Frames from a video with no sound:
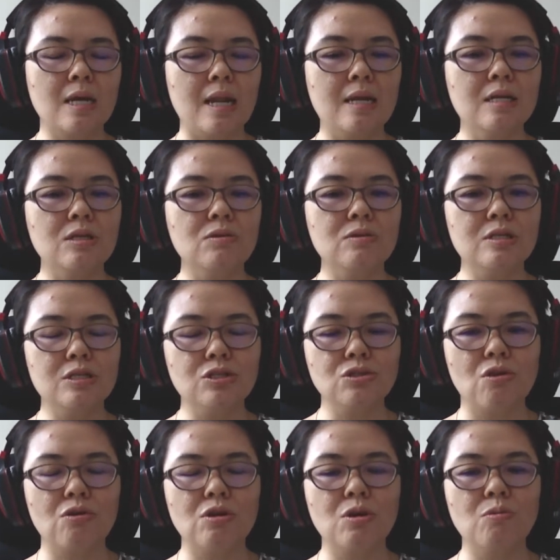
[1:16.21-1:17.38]
telling you this
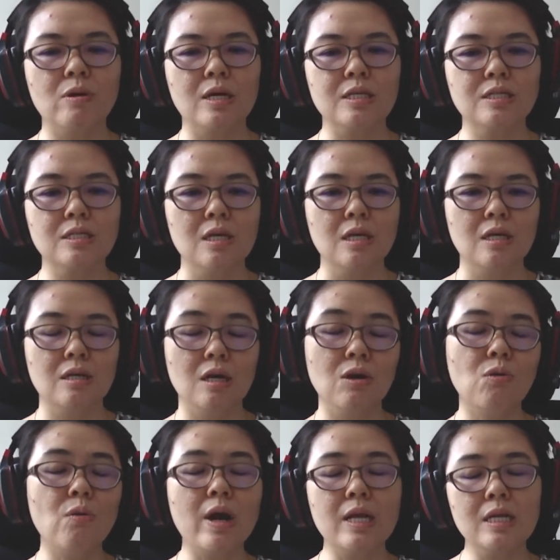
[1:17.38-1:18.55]
story was the
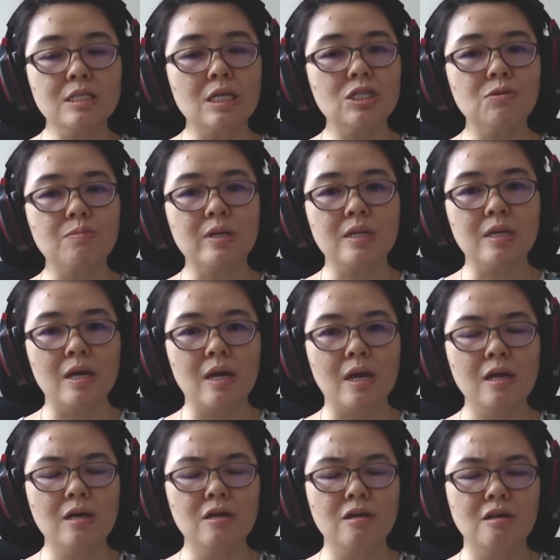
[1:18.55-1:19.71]
awareness has to be
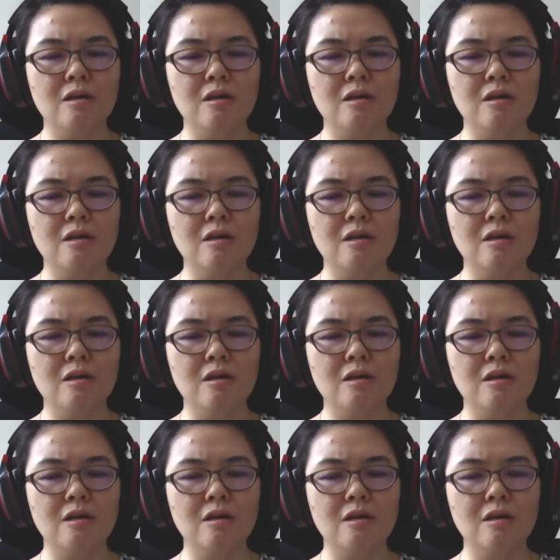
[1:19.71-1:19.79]
there.